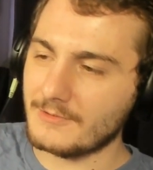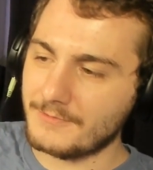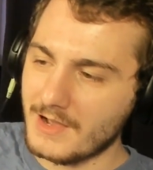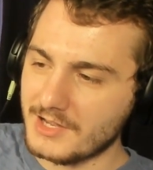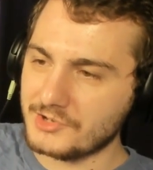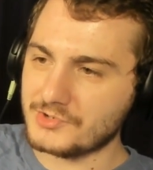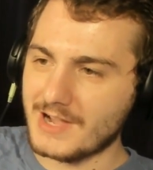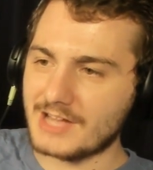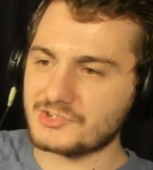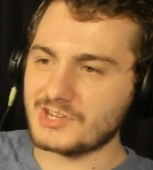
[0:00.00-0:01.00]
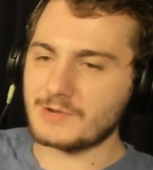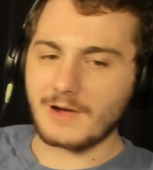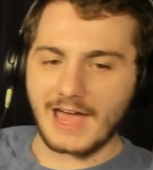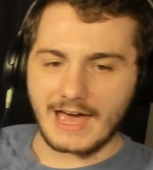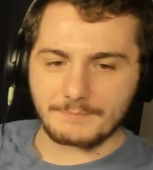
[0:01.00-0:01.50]
It's a fucking
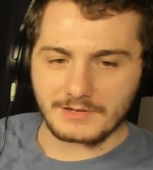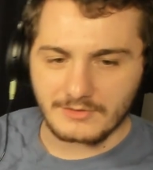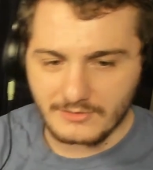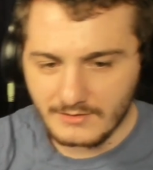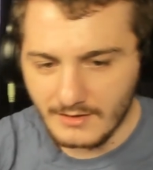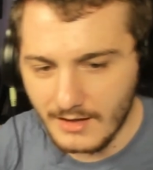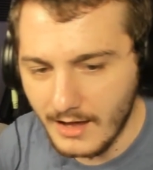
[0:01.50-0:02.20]
tragedy what happened